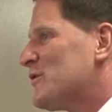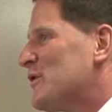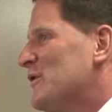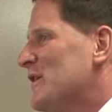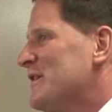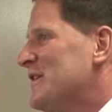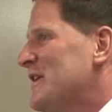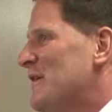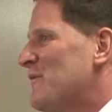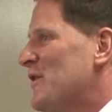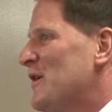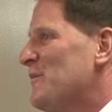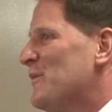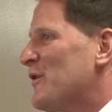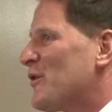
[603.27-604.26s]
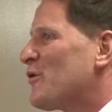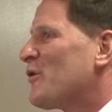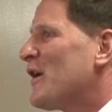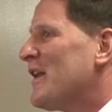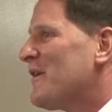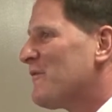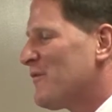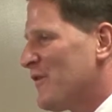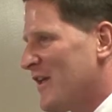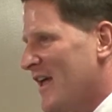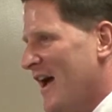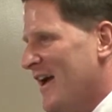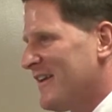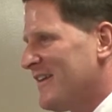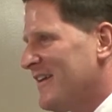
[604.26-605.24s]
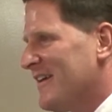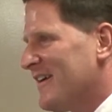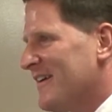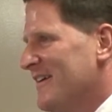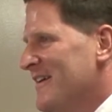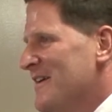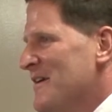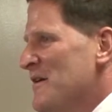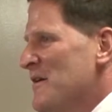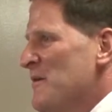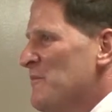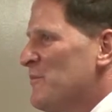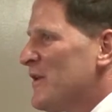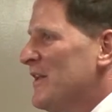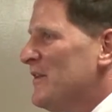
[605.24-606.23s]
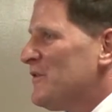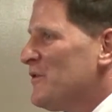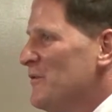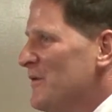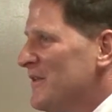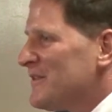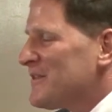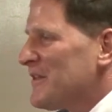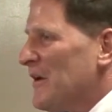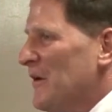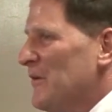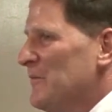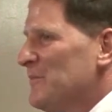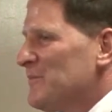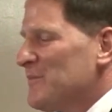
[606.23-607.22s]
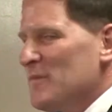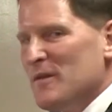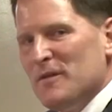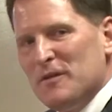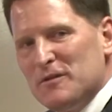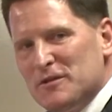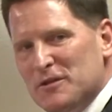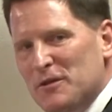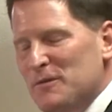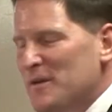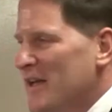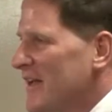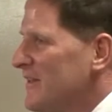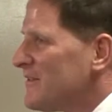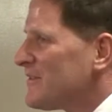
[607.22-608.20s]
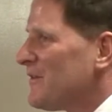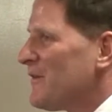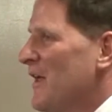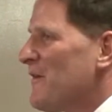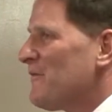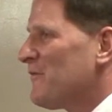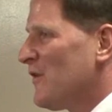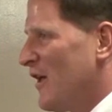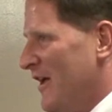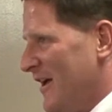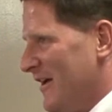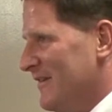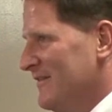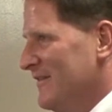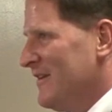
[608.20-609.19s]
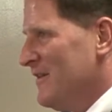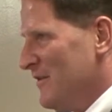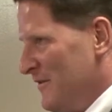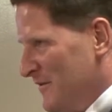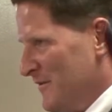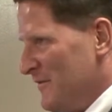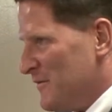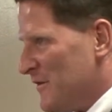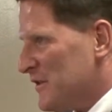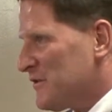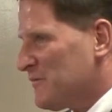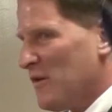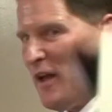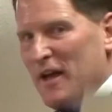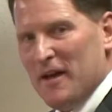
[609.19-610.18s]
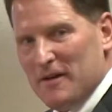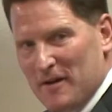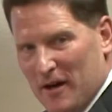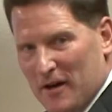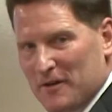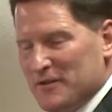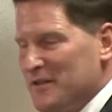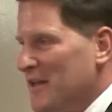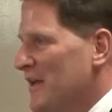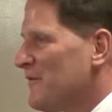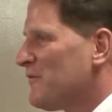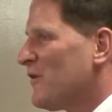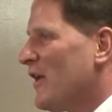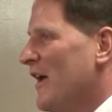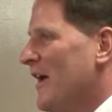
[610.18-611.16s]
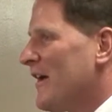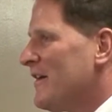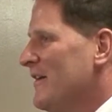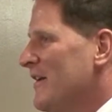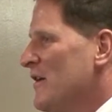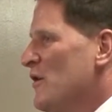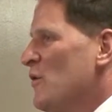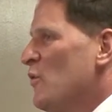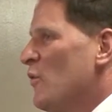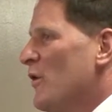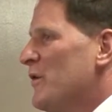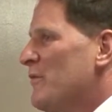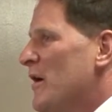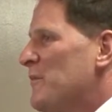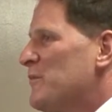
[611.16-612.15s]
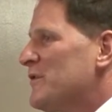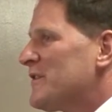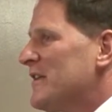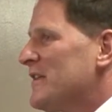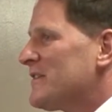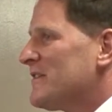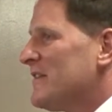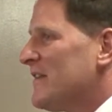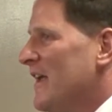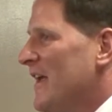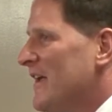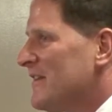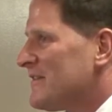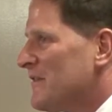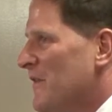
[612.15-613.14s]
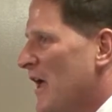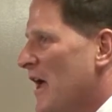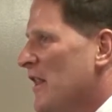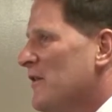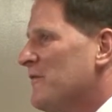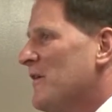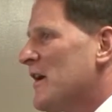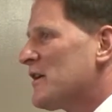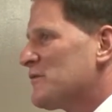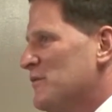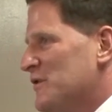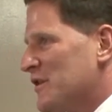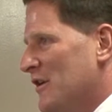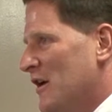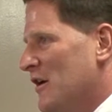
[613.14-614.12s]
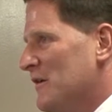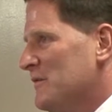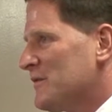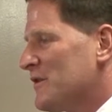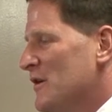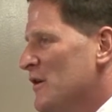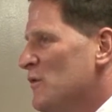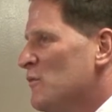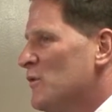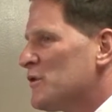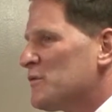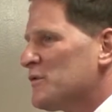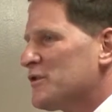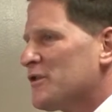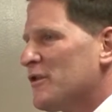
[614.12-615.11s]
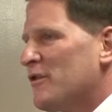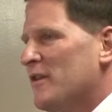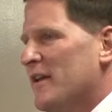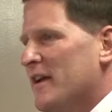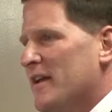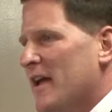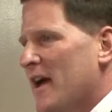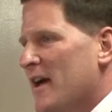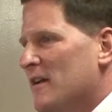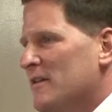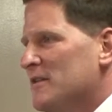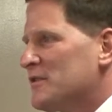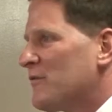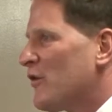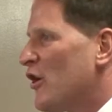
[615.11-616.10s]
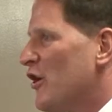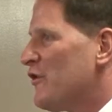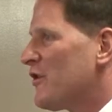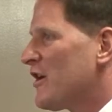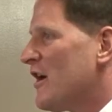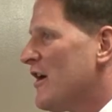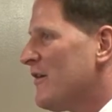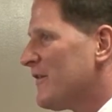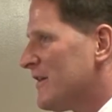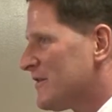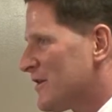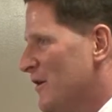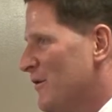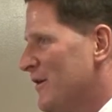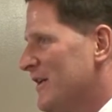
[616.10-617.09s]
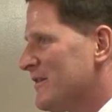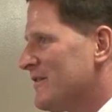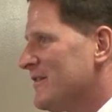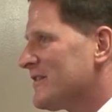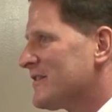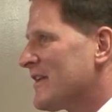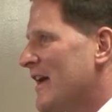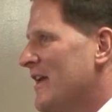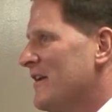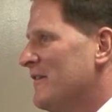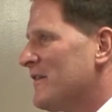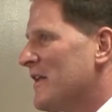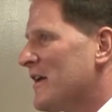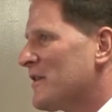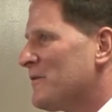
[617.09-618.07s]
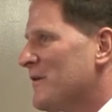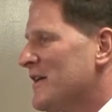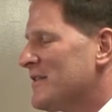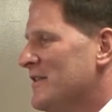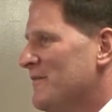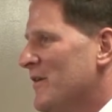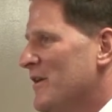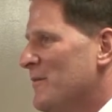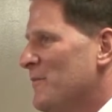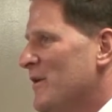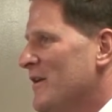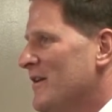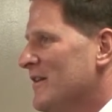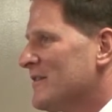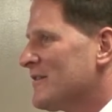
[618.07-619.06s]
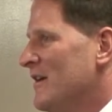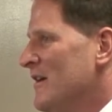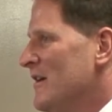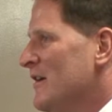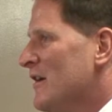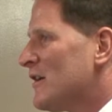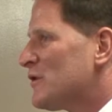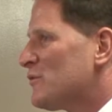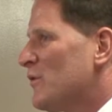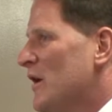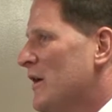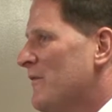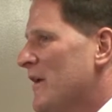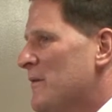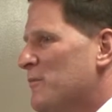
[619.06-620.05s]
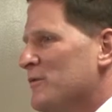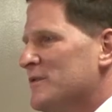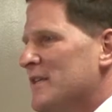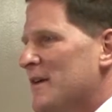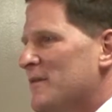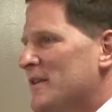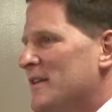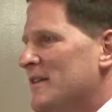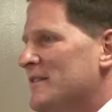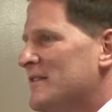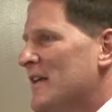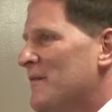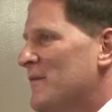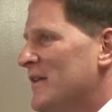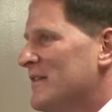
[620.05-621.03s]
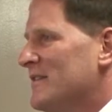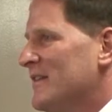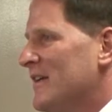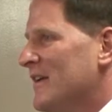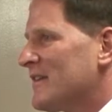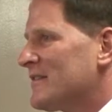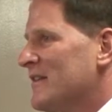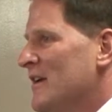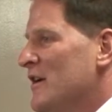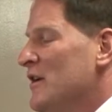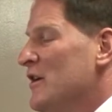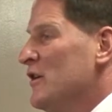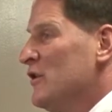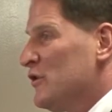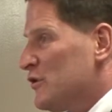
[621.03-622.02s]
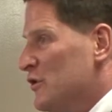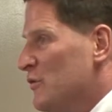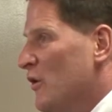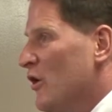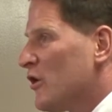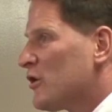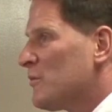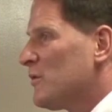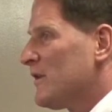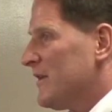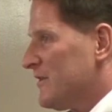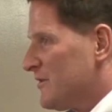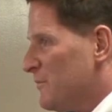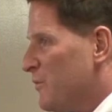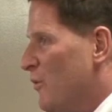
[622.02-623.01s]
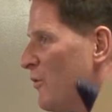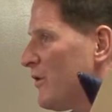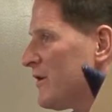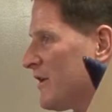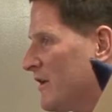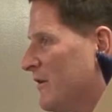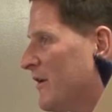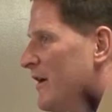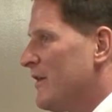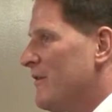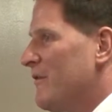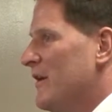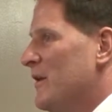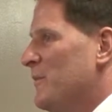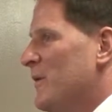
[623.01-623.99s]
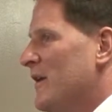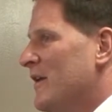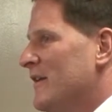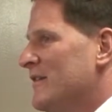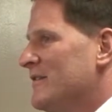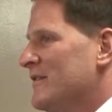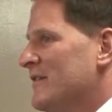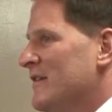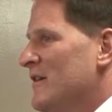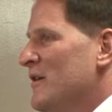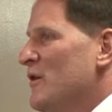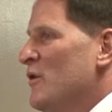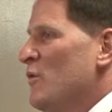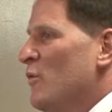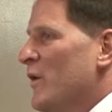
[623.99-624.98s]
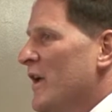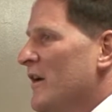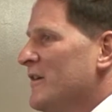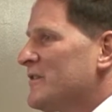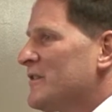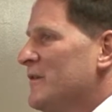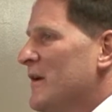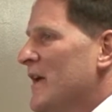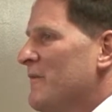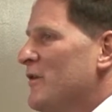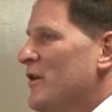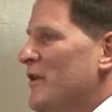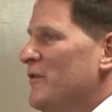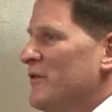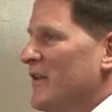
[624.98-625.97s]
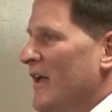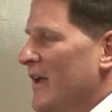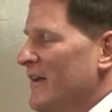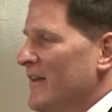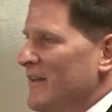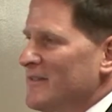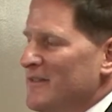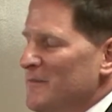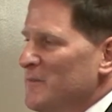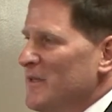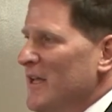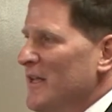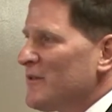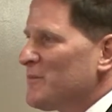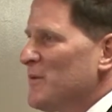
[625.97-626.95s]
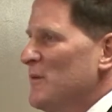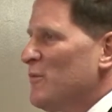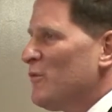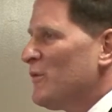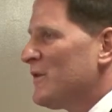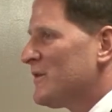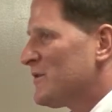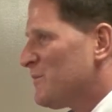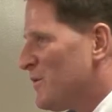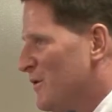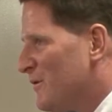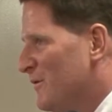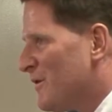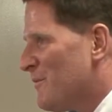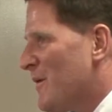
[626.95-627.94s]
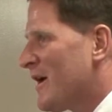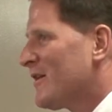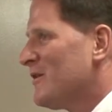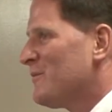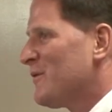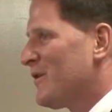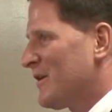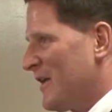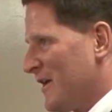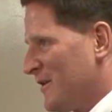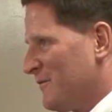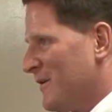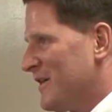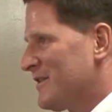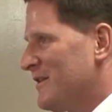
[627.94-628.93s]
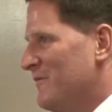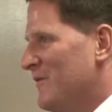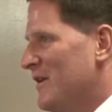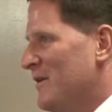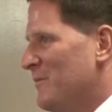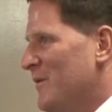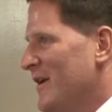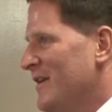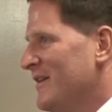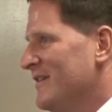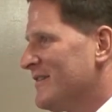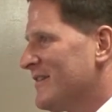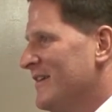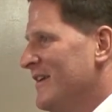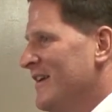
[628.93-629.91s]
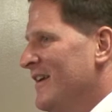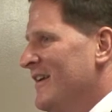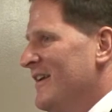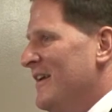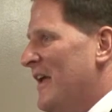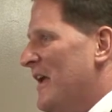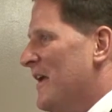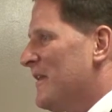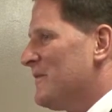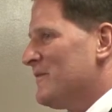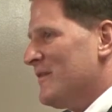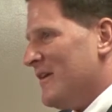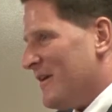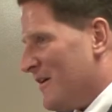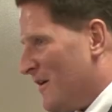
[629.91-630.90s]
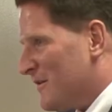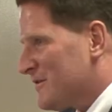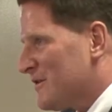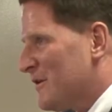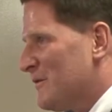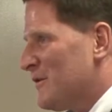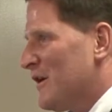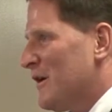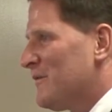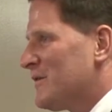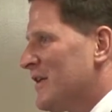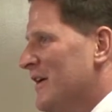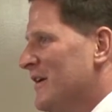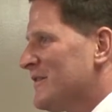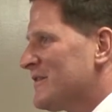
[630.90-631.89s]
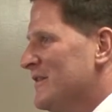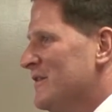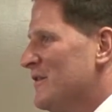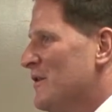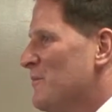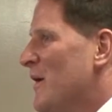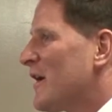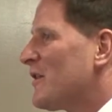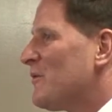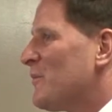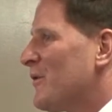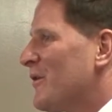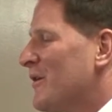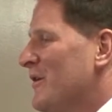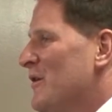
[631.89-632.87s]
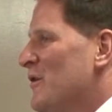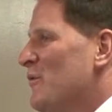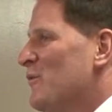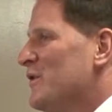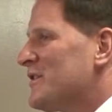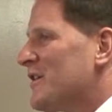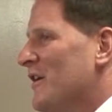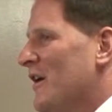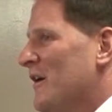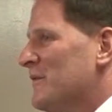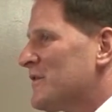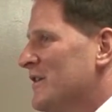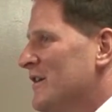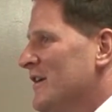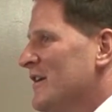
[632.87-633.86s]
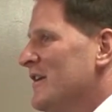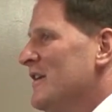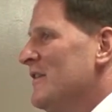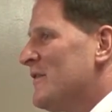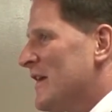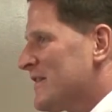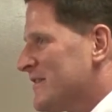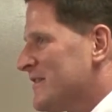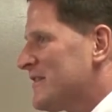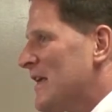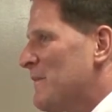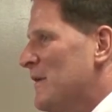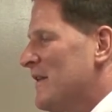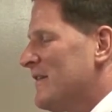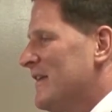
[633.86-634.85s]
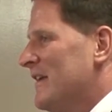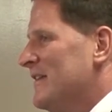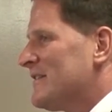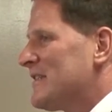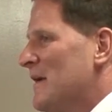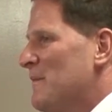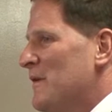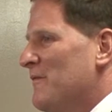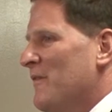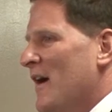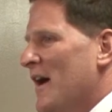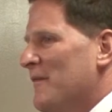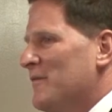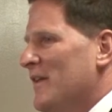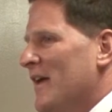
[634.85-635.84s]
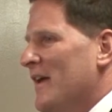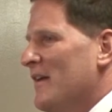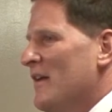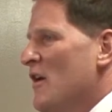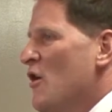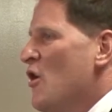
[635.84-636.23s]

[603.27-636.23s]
So let's give them the credit for the idea. But in doing so, there's 2 dates on that flag. This flag, our state flag, one represents the dates of the Halifax Resolves, which was certainly a catalyst for other colonies going into the signing of the Declaration of Independence on 12 April 1776 to ultimately support declaring their independence. We also have another date. Now, sometimes people will dispute the Mecklenburg Declaration of Independence, and it also dovetails into the Mecklenburg Resolves. That's the 1775 date.